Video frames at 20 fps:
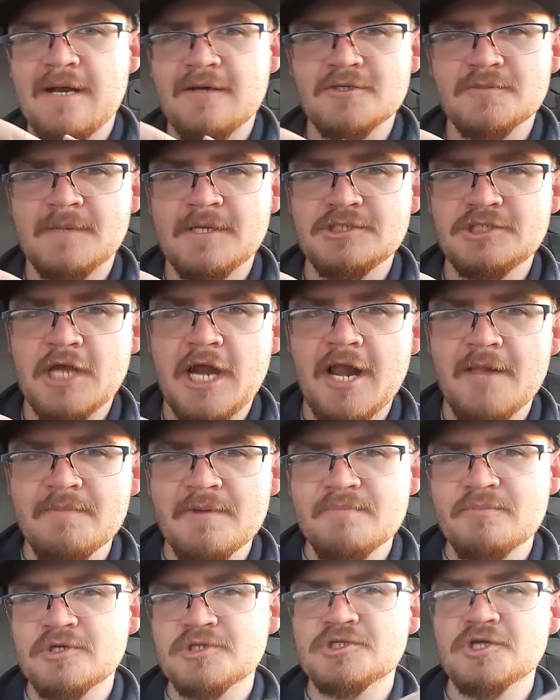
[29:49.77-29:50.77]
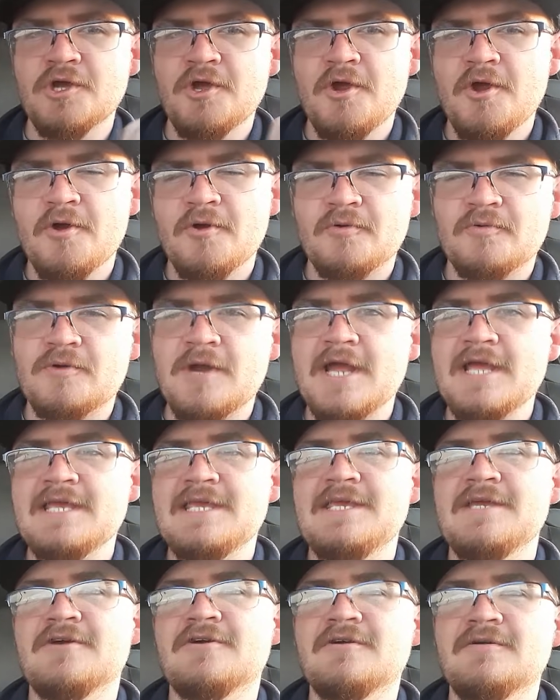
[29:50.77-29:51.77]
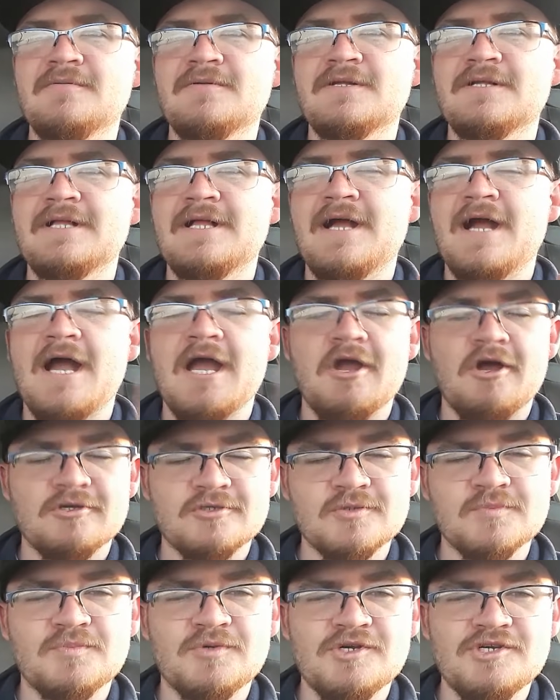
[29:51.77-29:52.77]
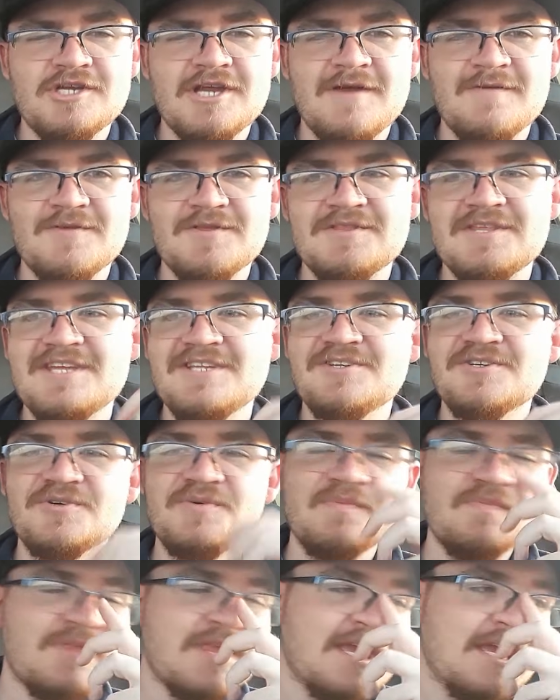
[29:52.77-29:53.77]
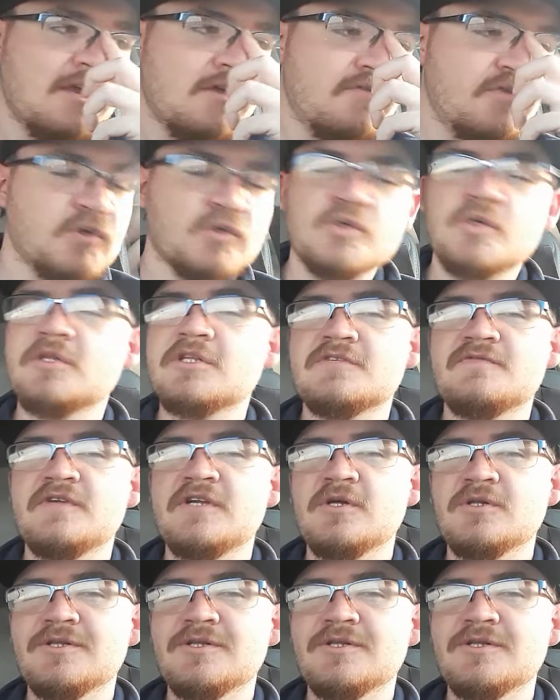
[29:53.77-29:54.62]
out to my channel members right here. I also appreciate everything they do. If you enjoyed this video,